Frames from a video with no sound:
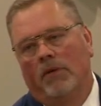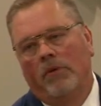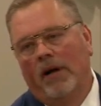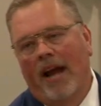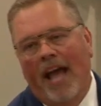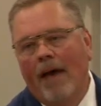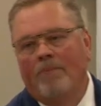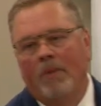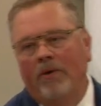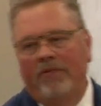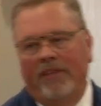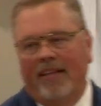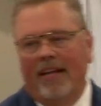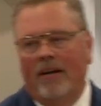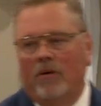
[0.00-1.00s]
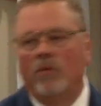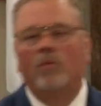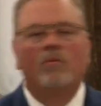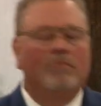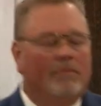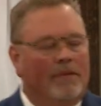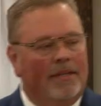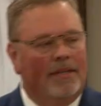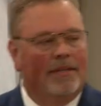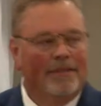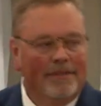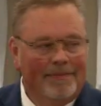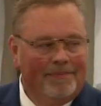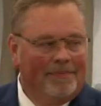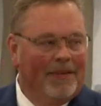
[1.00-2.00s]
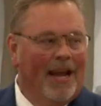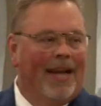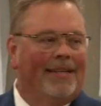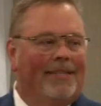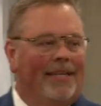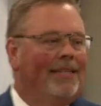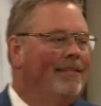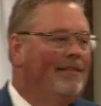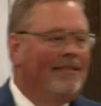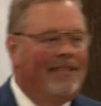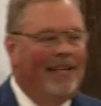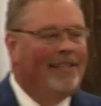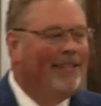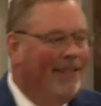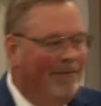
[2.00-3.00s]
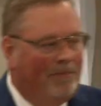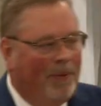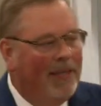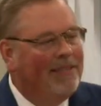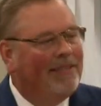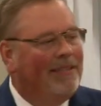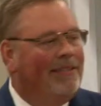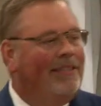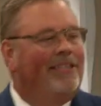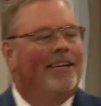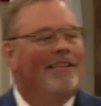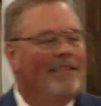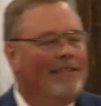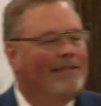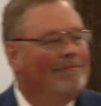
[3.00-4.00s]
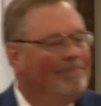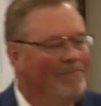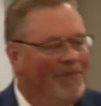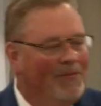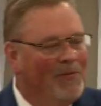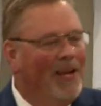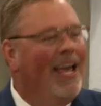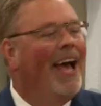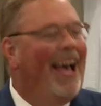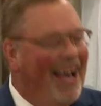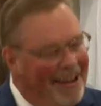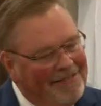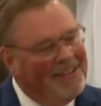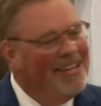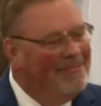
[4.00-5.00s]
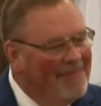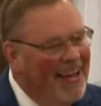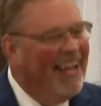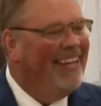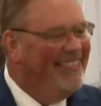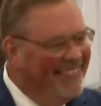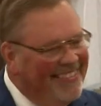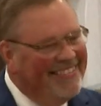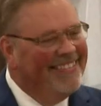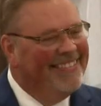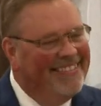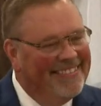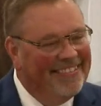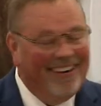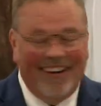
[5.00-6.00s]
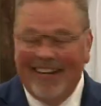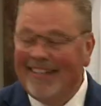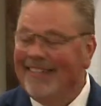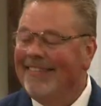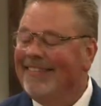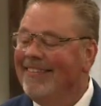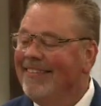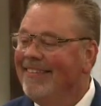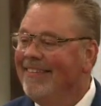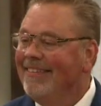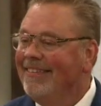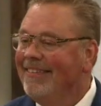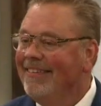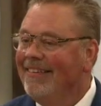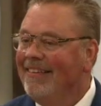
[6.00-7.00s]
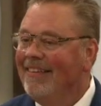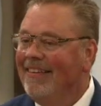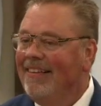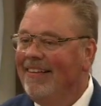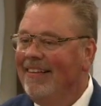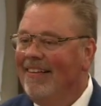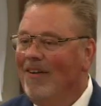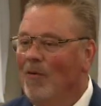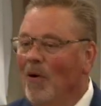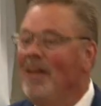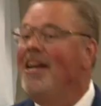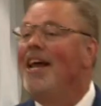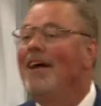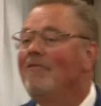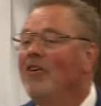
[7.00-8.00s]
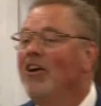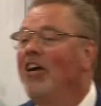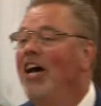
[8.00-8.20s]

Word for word: We're happy with that old 1960 piece of junk we have. Amen. Right? We never